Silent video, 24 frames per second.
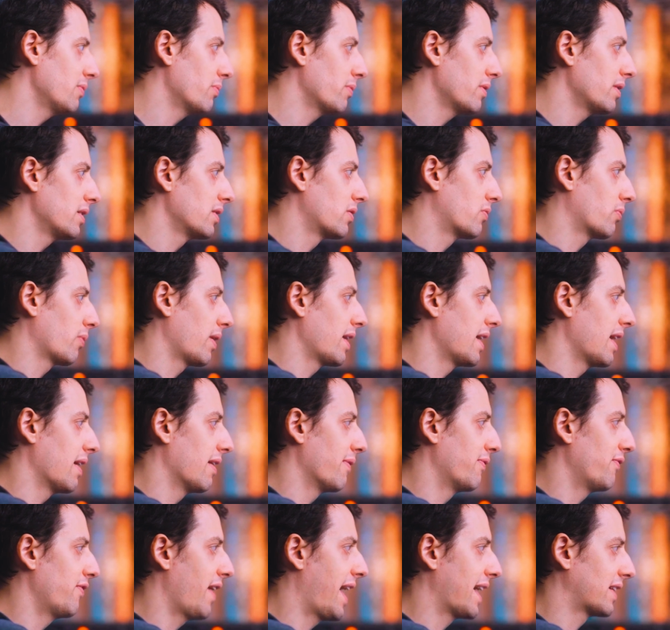really great
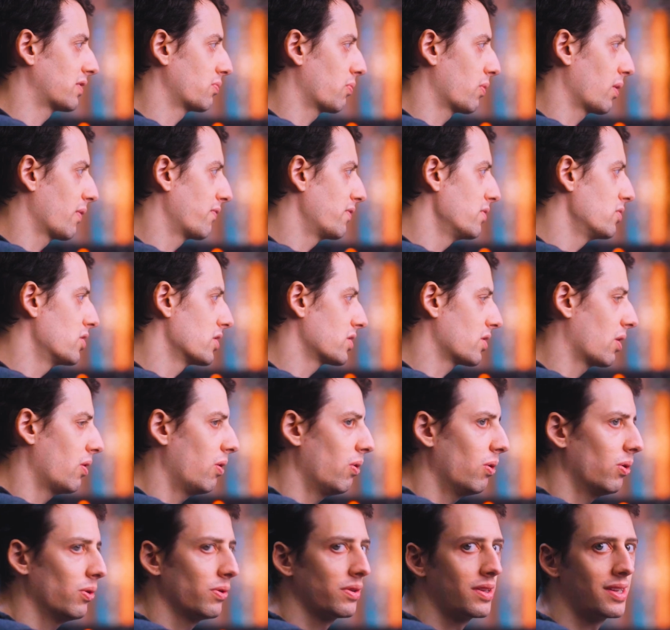effect where if you just
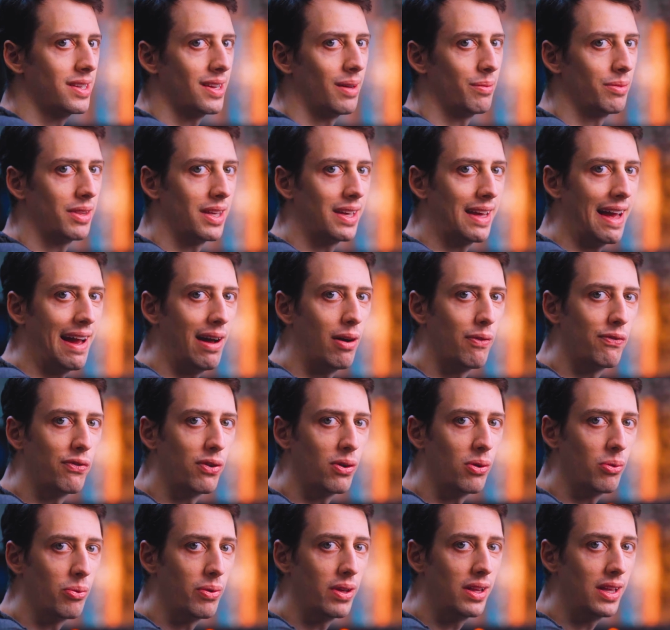hold something out
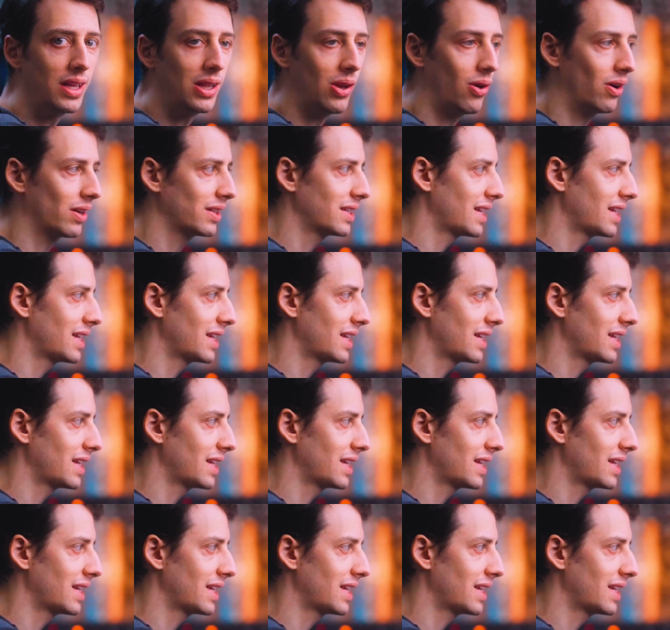for a really long